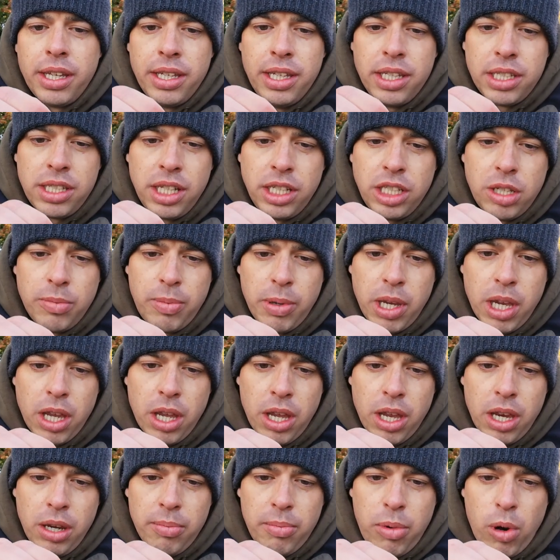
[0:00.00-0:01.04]
This needs to be
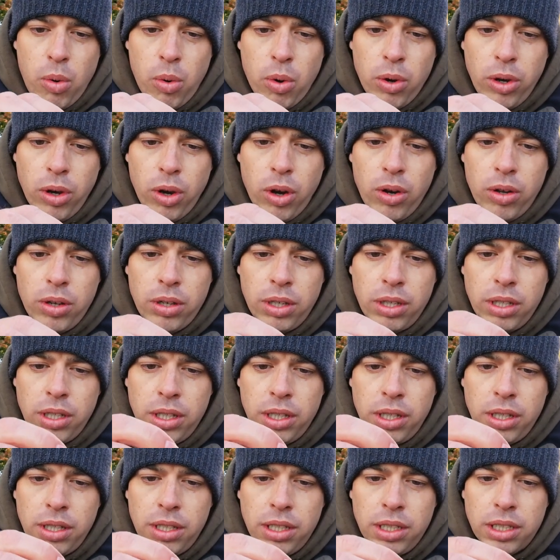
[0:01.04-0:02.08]
an important knot.
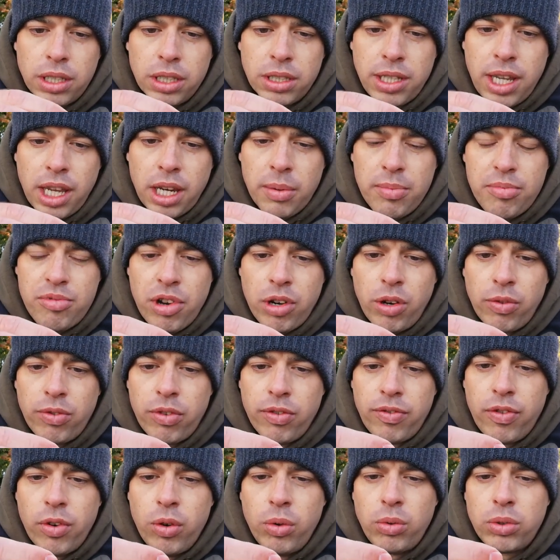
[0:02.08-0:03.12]
It's going to take one of
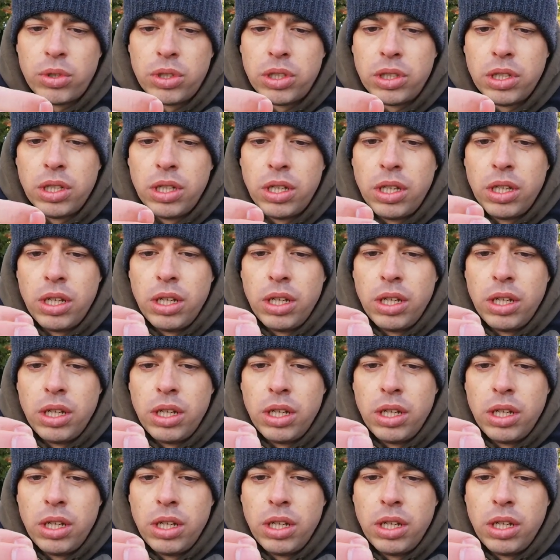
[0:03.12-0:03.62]
the falls.